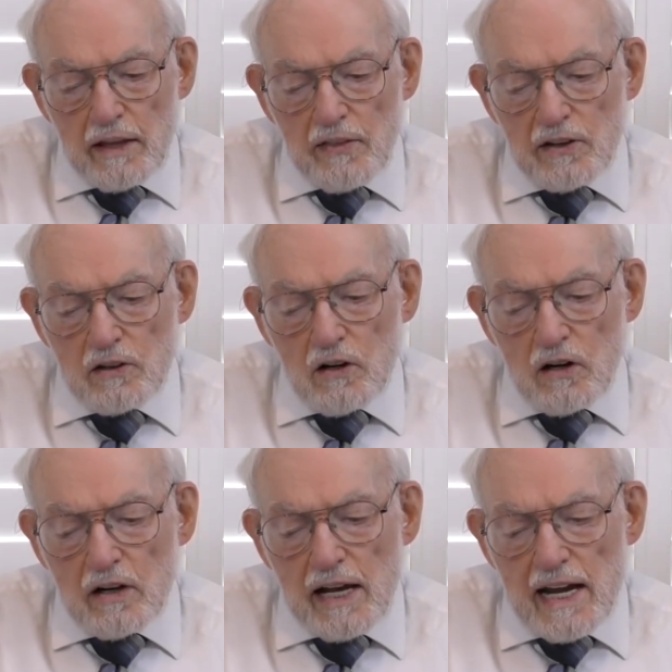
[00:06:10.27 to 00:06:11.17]
There
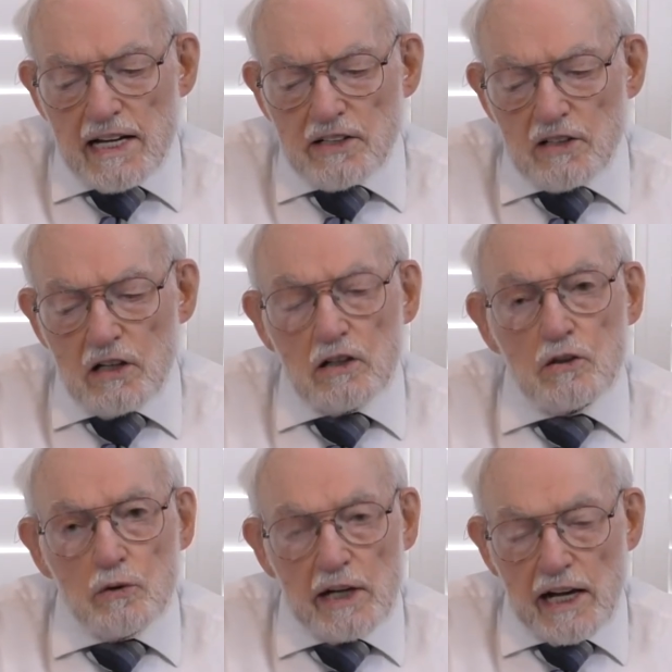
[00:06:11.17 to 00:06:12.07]
are 8
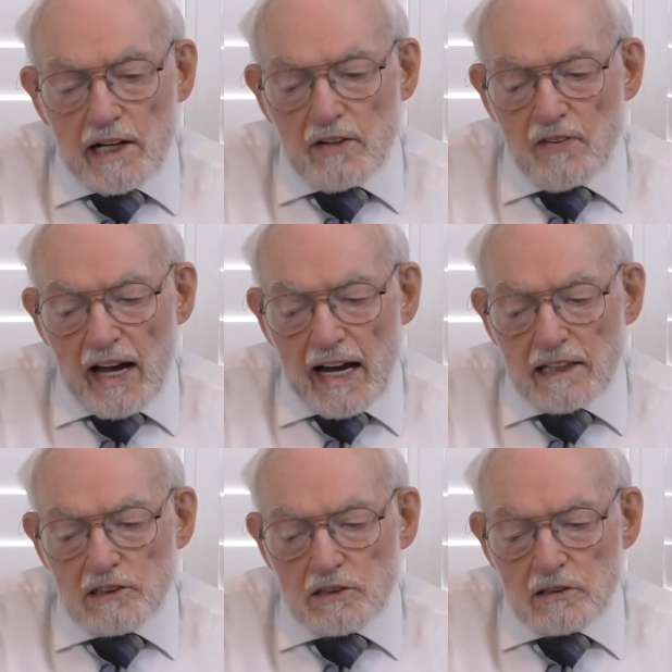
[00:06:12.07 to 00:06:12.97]
creative
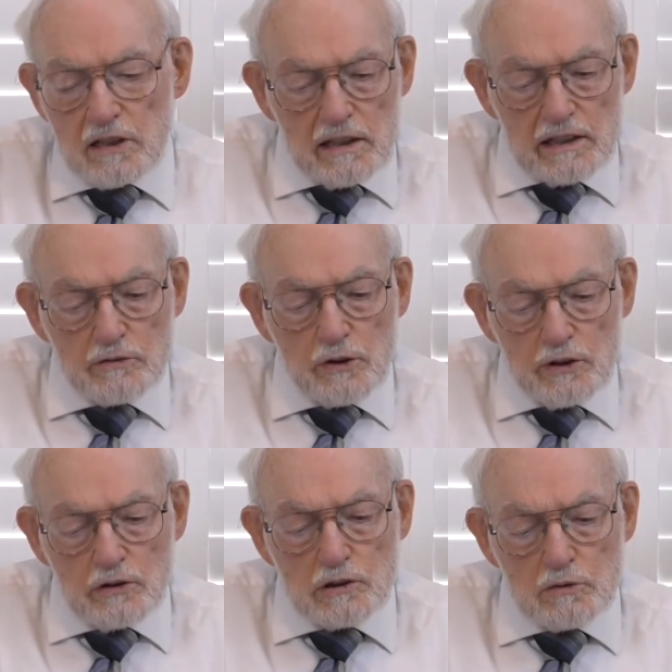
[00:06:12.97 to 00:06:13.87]
acts
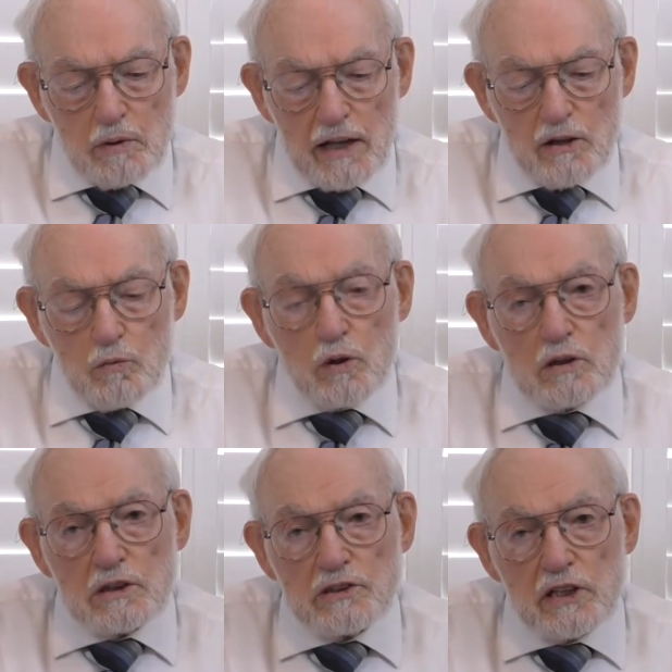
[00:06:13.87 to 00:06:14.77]
introduced by the
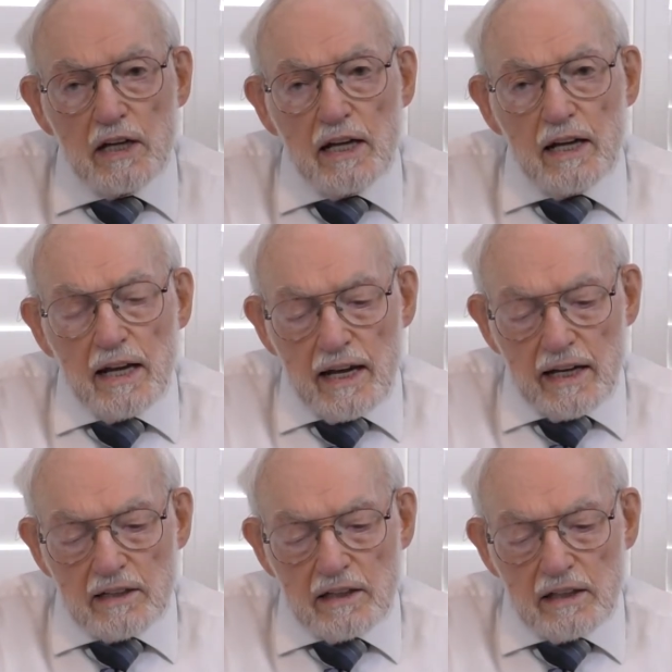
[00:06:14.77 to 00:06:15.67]
words,
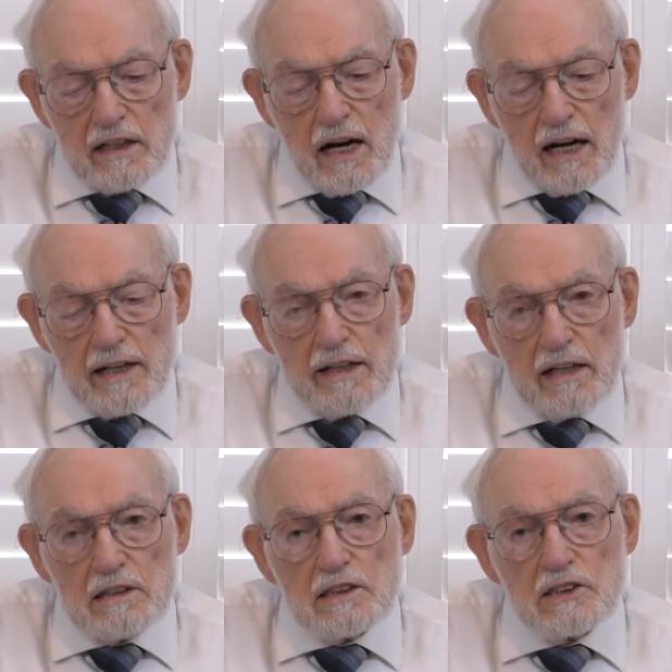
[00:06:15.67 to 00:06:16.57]
"and God
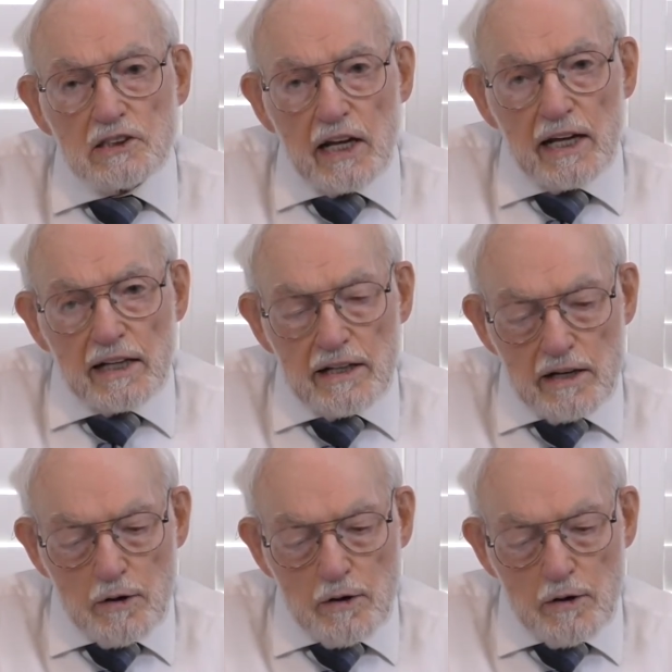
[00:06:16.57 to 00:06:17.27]
said."